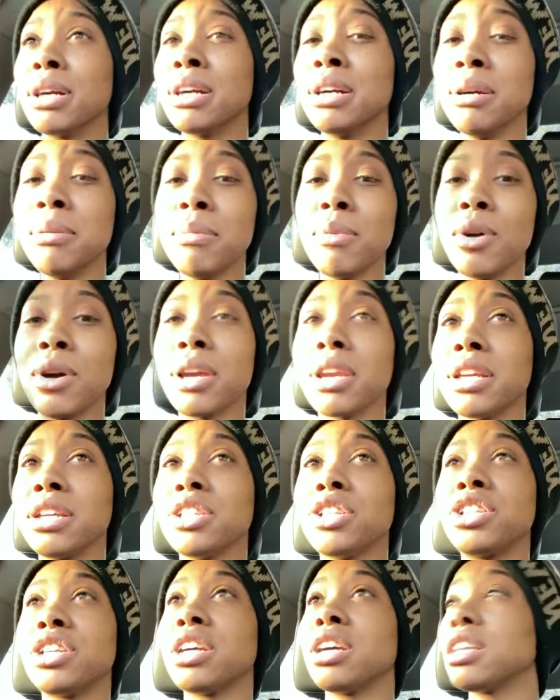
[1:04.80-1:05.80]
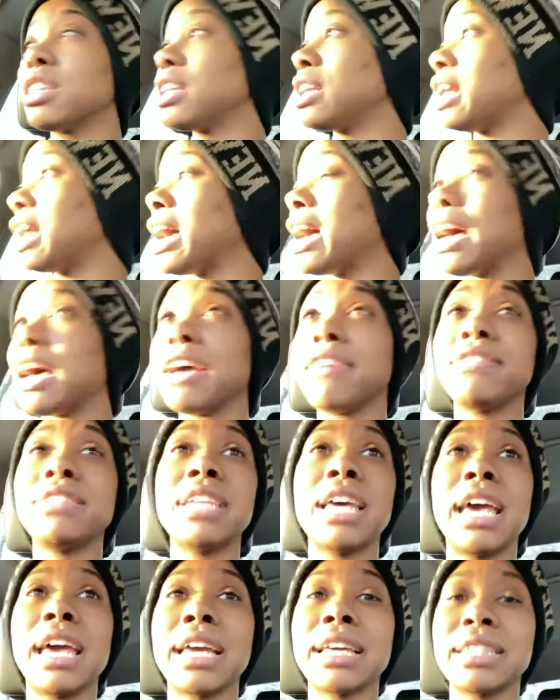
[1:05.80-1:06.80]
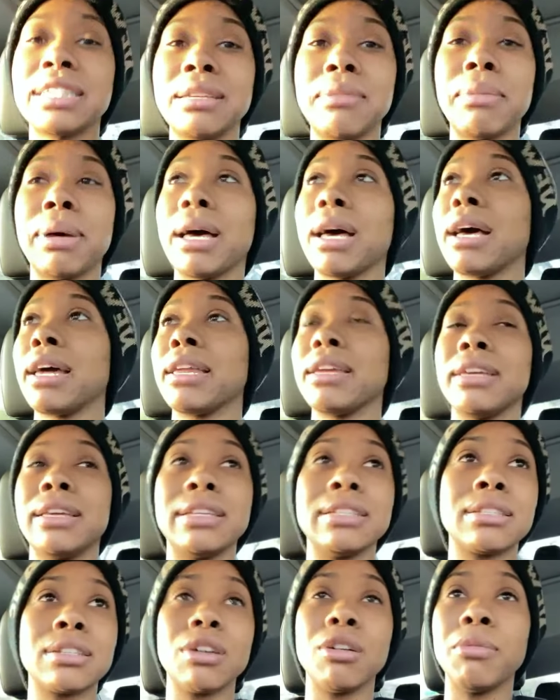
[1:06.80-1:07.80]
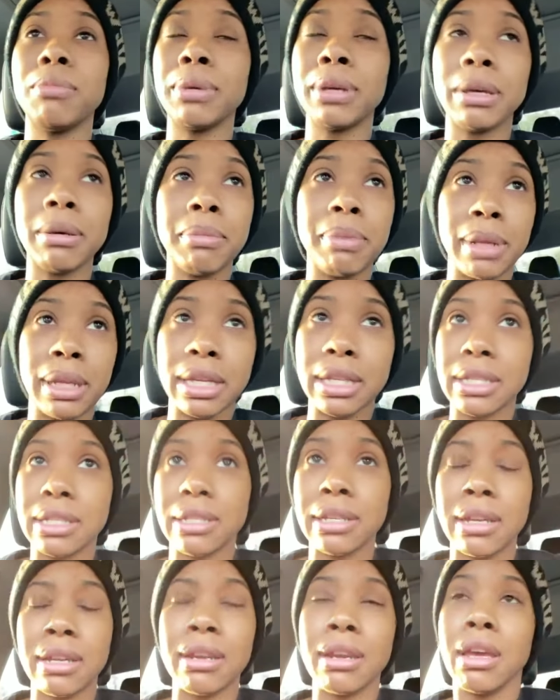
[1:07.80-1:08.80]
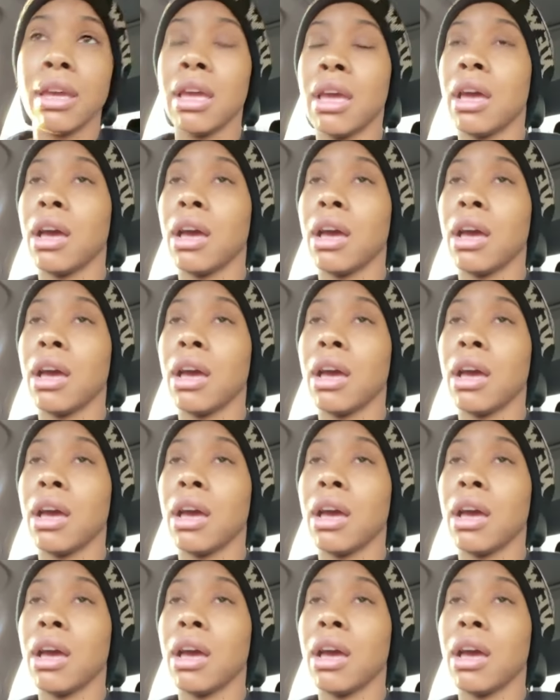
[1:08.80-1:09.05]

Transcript: good morning. Share the live, tag somebody. It's gonna be a blessing.